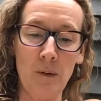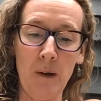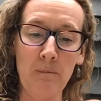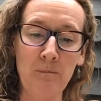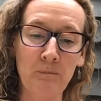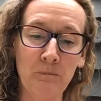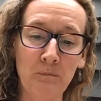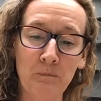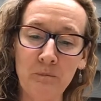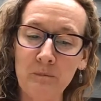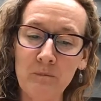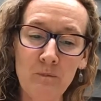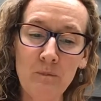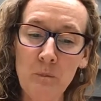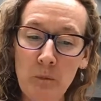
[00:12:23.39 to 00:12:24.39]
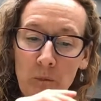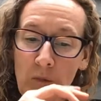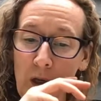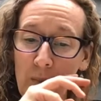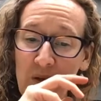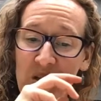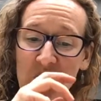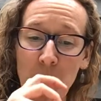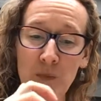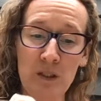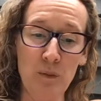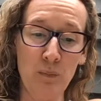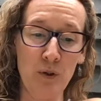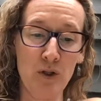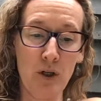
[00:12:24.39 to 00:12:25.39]
to me. A
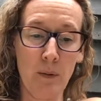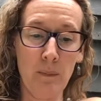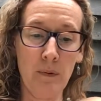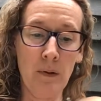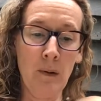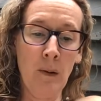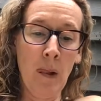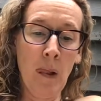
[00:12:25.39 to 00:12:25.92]
push-up is a push-up.